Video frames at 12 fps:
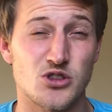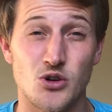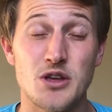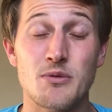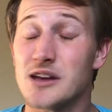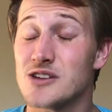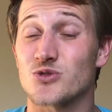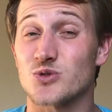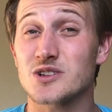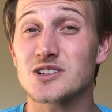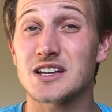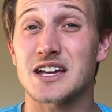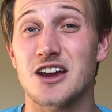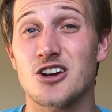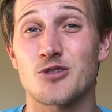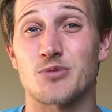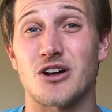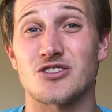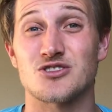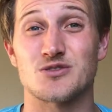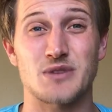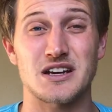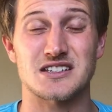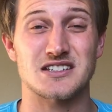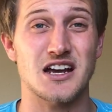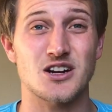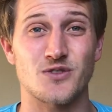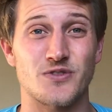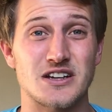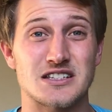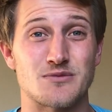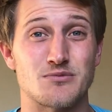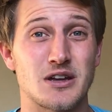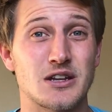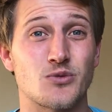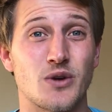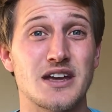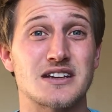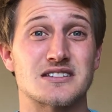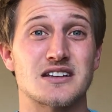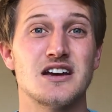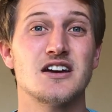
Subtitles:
Though he might really care about you and might sacrifice in many ways